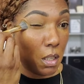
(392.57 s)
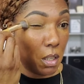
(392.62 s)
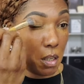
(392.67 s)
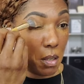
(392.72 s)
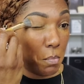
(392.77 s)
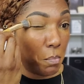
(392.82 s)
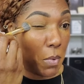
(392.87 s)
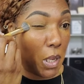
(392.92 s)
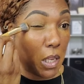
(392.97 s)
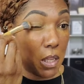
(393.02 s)

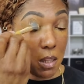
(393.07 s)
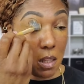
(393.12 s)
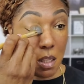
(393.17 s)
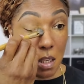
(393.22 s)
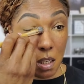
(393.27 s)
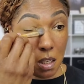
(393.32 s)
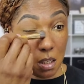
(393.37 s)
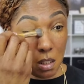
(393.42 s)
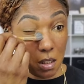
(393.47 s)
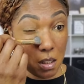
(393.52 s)
and make
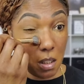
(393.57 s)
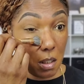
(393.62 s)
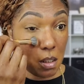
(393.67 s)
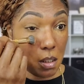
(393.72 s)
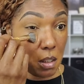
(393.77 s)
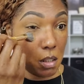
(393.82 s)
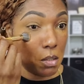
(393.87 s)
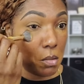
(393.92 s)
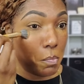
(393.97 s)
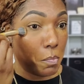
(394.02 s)
things a
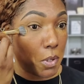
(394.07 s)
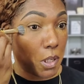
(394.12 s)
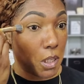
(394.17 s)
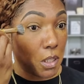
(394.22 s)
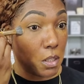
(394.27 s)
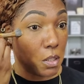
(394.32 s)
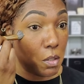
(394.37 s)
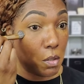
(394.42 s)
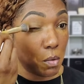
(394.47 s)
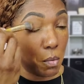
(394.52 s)
little
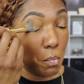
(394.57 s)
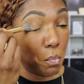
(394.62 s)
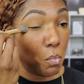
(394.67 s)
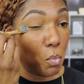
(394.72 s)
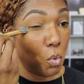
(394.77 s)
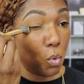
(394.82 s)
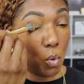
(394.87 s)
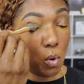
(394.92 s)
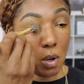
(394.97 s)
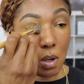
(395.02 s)
bit
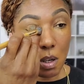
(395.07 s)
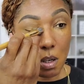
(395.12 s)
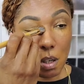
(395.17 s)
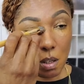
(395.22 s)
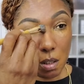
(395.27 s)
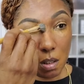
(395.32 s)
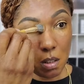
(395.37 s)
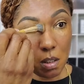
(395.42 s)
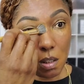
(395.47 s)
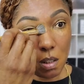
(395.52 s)

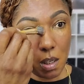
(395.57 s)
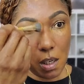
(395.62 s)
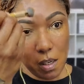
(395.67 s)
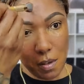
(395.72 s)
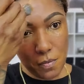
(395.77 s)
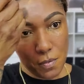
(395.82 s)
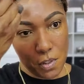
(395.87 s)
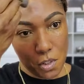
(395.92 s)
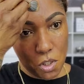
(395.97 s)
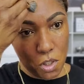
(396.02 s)
more
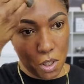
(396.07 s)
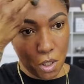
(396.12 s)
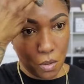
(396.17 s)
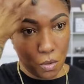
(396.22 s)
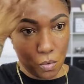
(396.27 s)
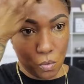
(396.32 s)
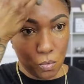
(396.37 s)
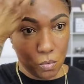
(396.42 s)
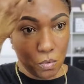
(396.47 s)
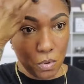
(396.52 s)
even
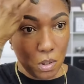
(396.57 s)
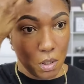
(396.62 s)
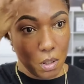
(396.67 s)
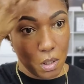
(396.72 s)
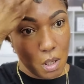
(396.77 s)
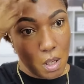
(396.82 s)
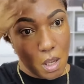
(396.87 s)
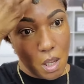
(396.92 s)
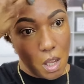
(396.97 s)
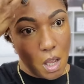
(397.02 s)
toned
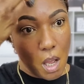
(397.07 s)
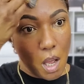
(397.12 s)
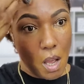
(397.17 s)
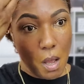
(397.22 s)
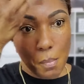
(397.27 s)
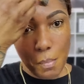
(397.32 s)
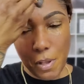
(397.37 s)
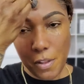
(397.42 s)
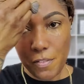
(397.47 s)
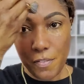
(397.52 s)

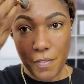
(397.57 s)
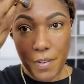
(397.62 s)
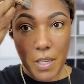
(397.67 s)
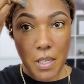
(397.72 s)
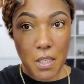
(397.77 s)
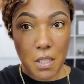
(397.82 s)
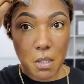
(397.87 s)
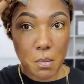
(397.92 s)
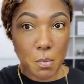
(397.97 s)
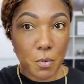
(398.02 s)
on my
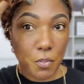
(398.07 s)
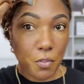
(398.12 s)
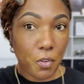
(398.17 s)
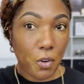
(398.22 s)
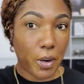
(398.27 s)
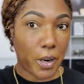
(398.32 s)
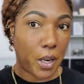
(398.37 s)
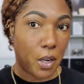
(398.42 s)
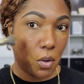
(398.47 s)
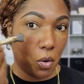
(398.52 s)
face
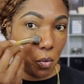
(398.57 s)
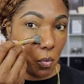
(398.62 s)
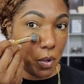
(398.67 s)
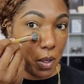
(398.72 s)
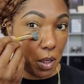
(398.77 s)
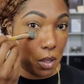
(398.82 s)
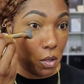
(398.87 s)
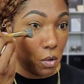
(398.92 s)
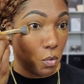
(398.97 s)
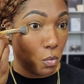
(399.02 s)
before I go
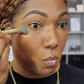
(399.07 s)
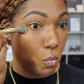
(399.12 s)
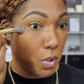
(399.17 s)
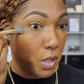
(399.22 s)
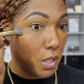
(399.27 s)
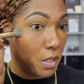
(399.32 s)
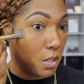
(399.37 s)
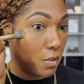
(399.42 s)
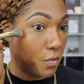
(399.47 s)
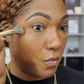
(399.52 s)
in
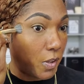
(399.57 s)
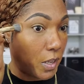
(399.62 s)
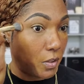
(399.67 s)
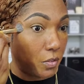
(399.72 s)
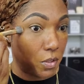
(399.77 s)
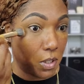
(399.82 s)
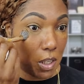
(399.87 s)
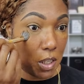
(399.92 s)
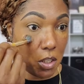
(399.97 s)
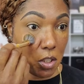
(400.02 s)
with the
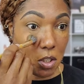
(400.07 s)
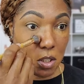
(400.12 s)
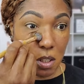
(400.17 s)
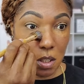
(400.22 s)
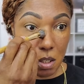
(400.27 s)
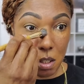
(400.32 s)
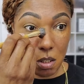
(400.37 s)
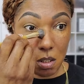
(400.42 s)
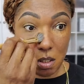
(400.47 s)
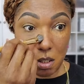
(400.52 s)

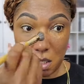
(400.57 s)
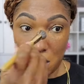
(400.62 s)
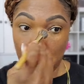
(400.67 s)
foundation.